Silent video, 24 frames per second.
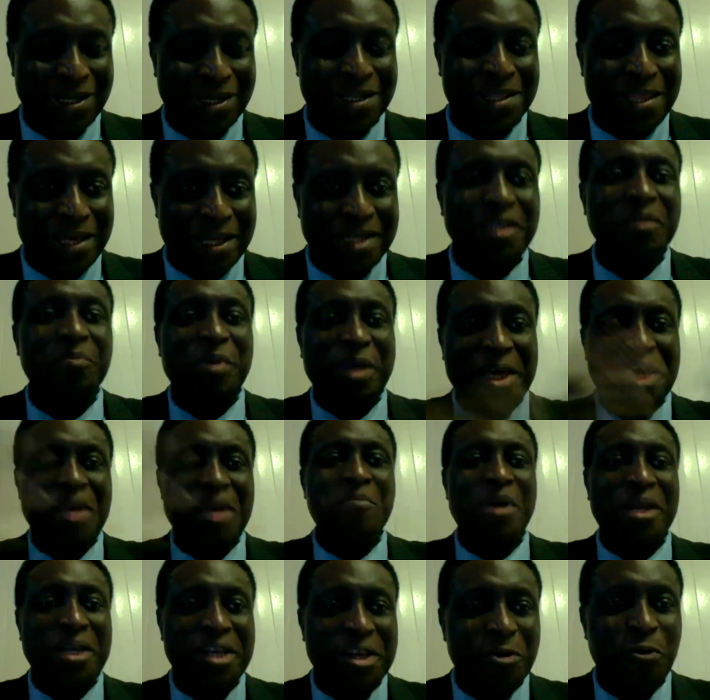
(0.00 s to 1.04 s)
Then it
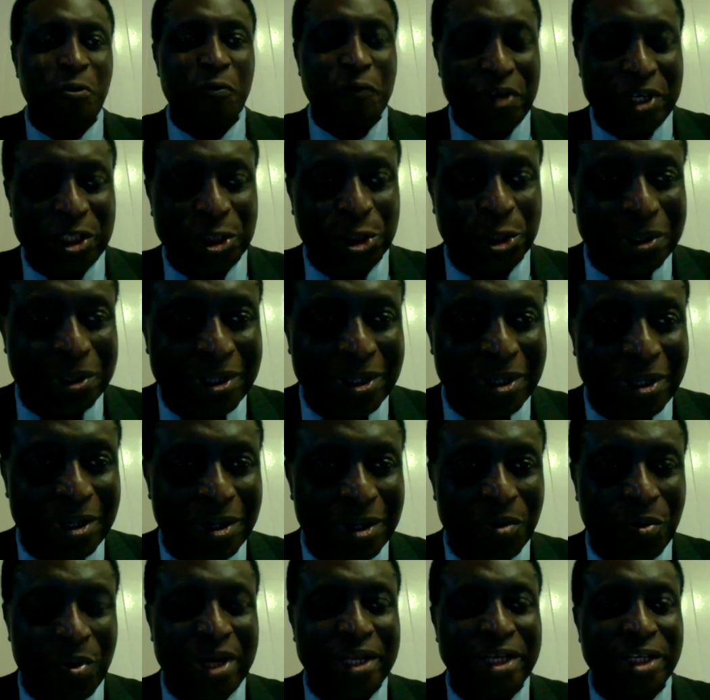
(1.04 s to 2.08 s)
became an innovation
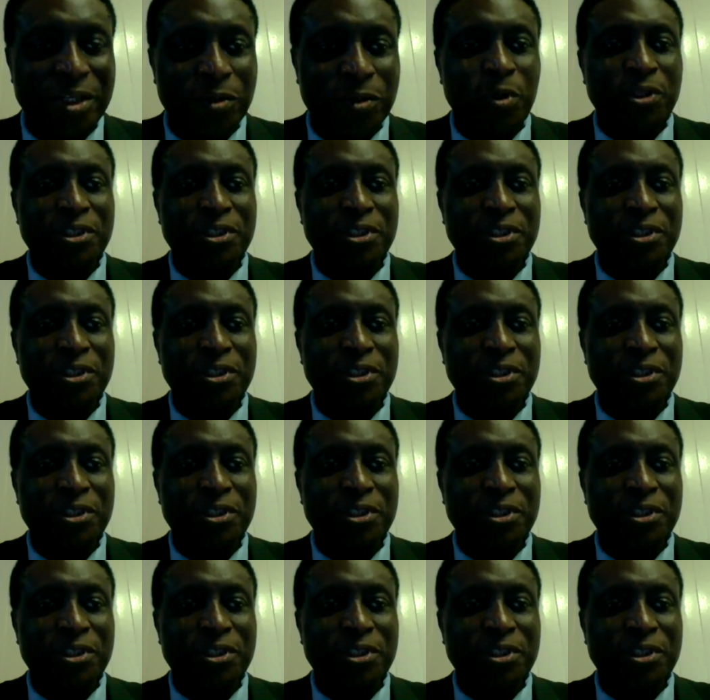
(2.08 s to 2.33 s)
when it was